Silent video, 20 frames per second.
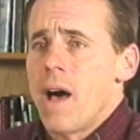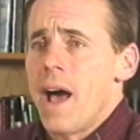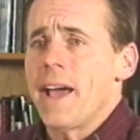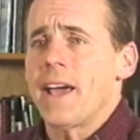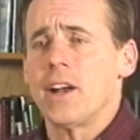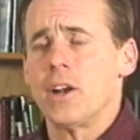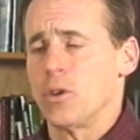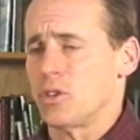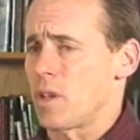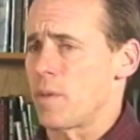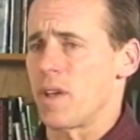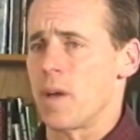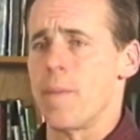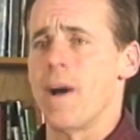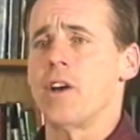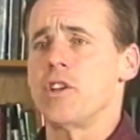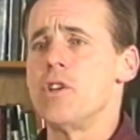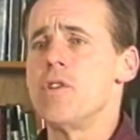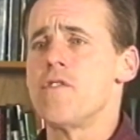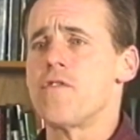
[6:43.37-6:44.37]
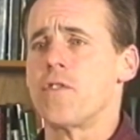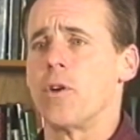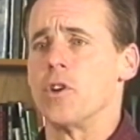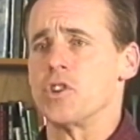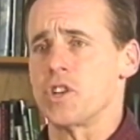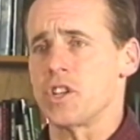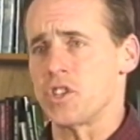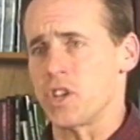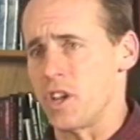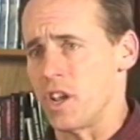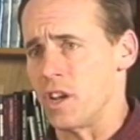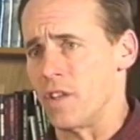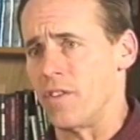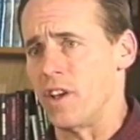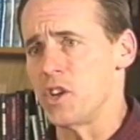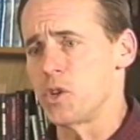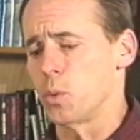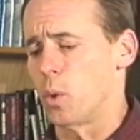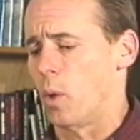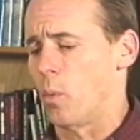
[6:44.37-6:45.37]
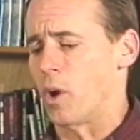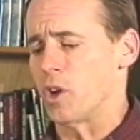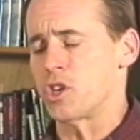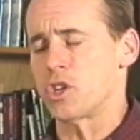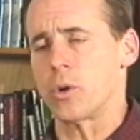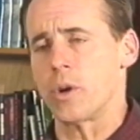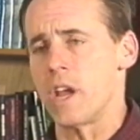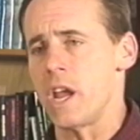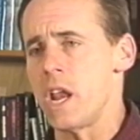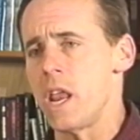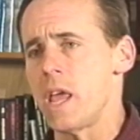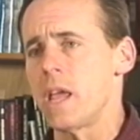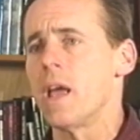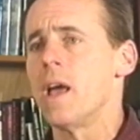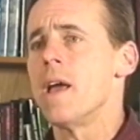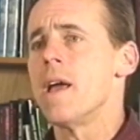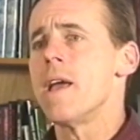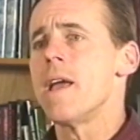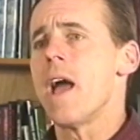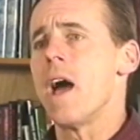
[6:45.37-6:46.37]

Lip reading: I got to know something about you first as an individual, what you're eating,